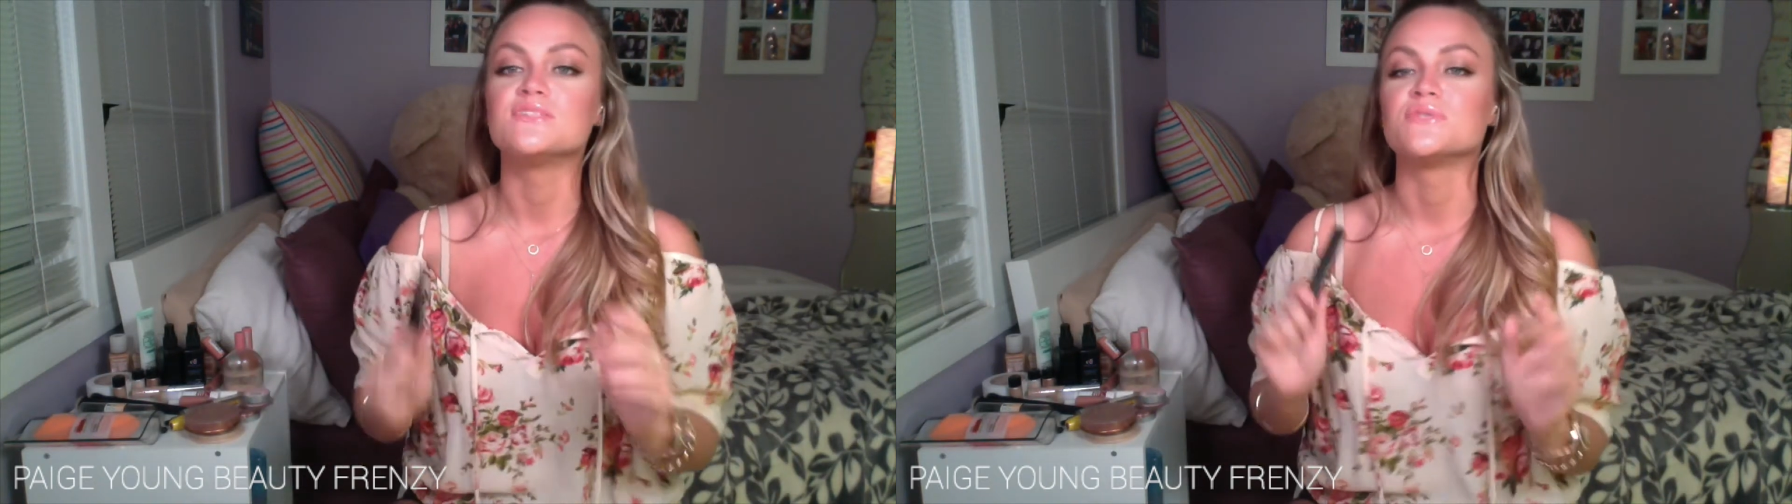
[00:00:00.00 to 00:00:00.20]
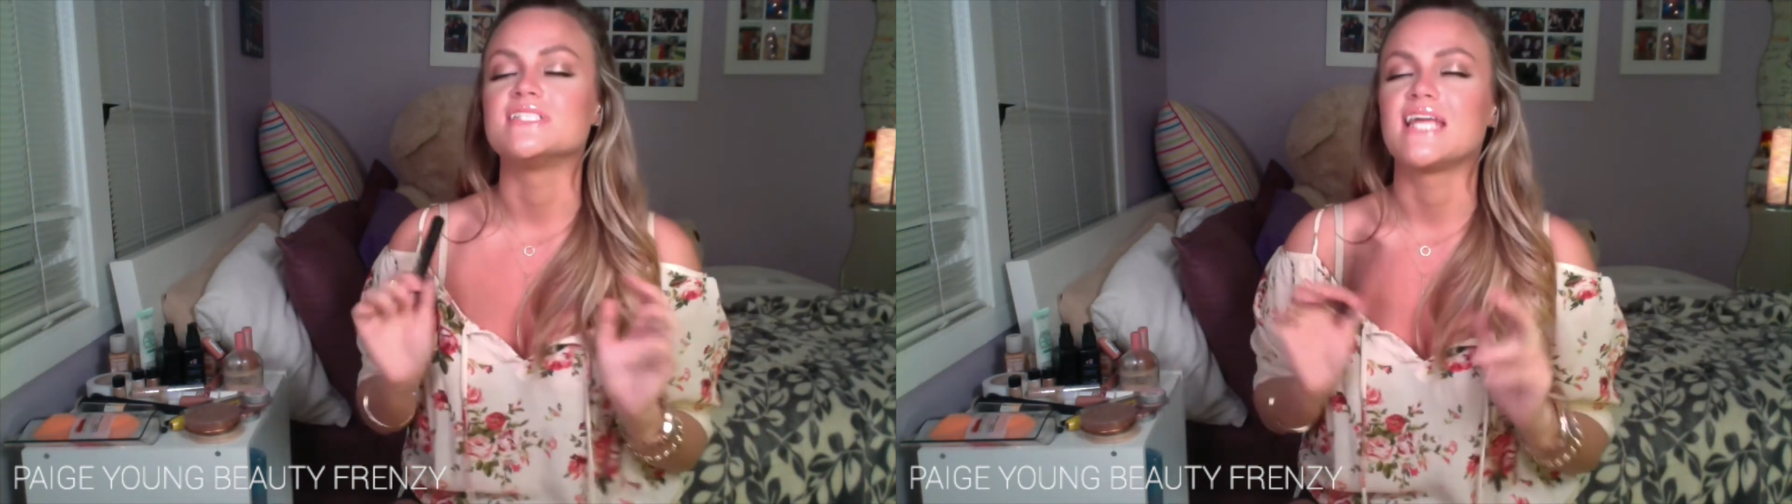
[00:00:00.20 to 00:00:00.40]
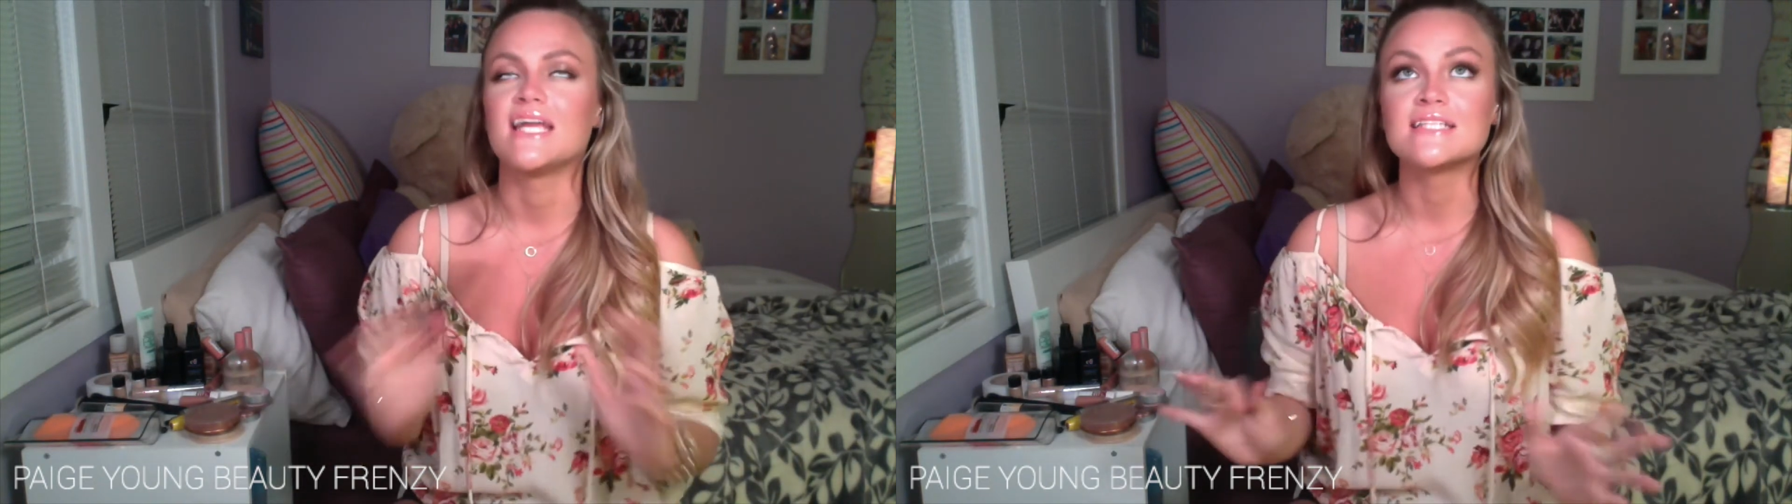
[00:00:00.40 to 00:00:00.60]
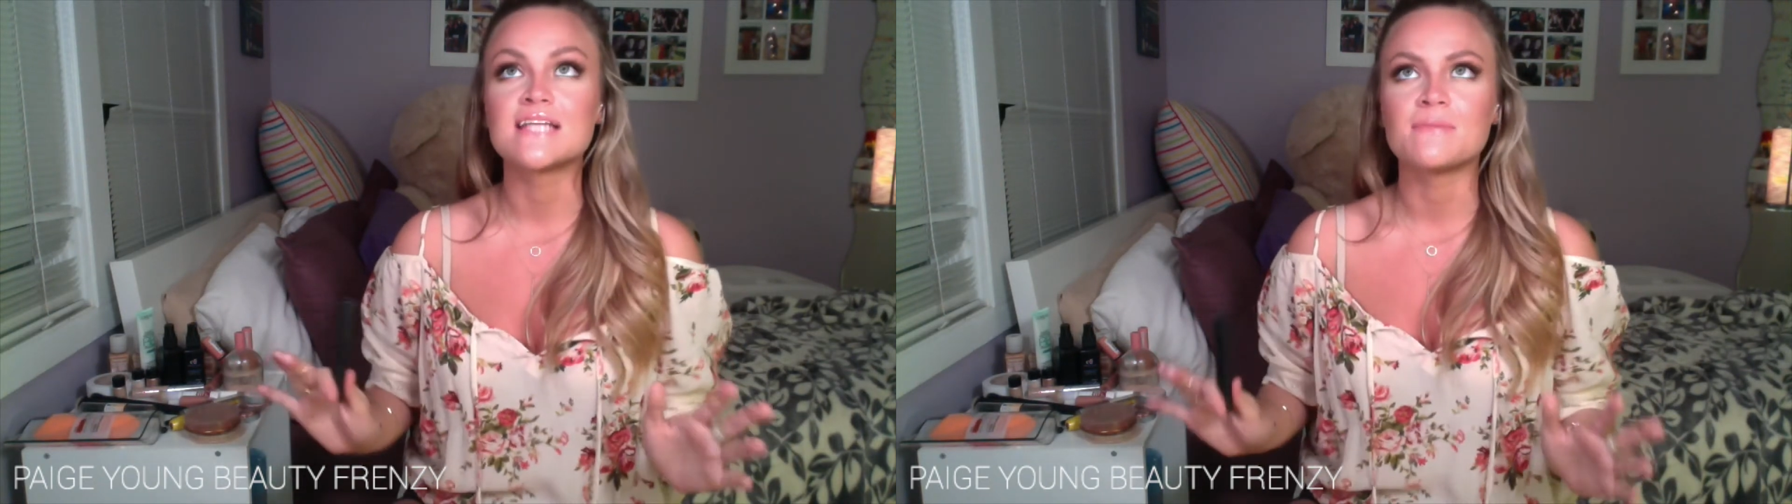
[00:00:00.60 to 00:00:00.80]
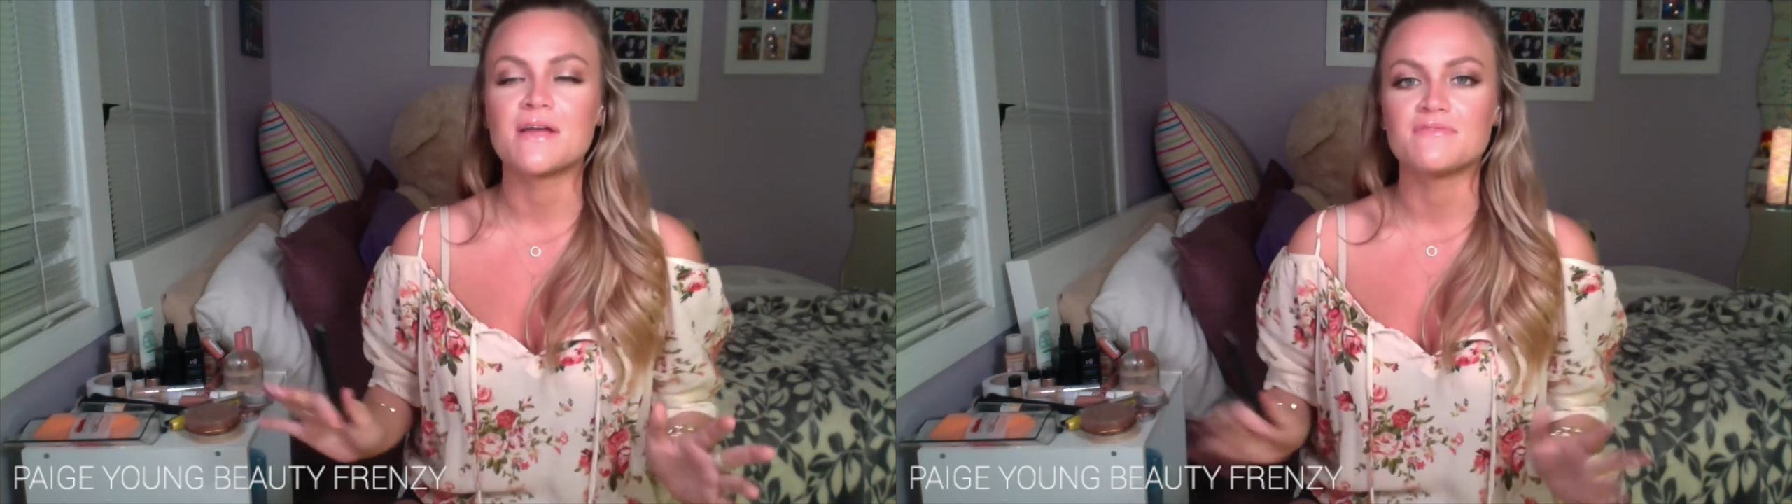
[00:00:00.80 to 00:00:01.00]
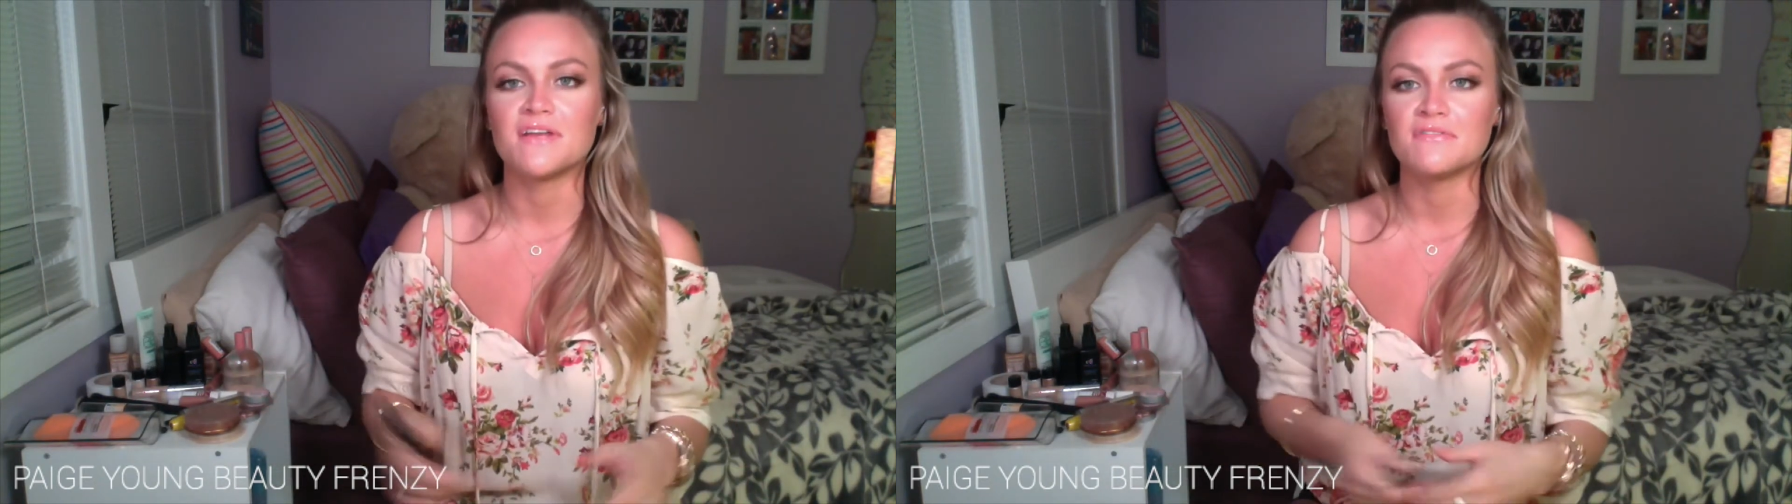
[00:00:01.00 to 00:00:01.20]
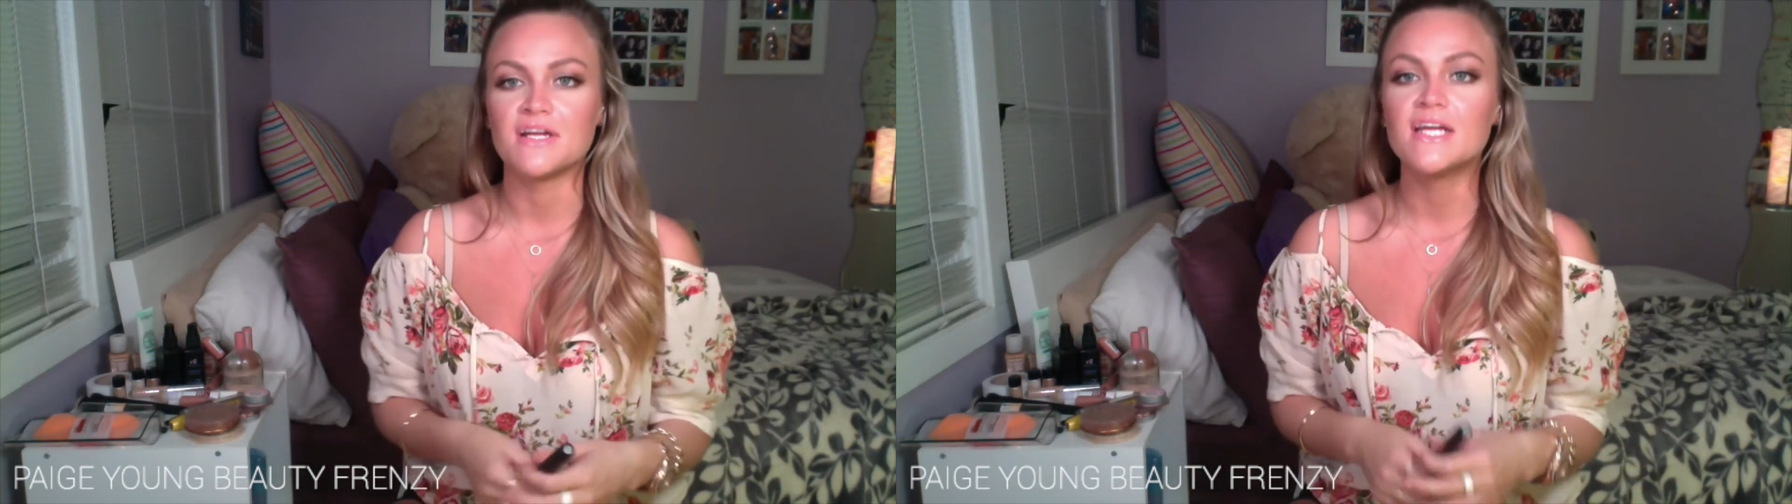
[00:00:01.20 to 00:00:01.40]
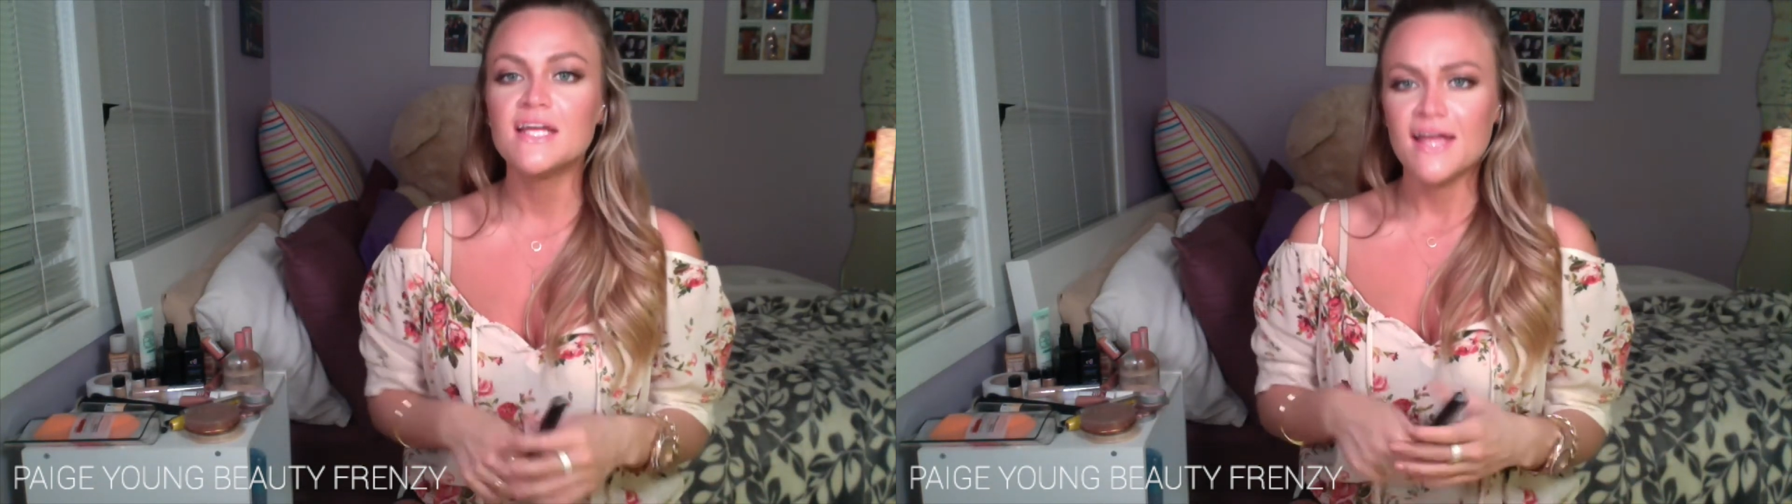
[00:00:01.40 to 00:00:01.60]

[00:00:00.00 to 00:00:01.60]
this one is hands down my favorite.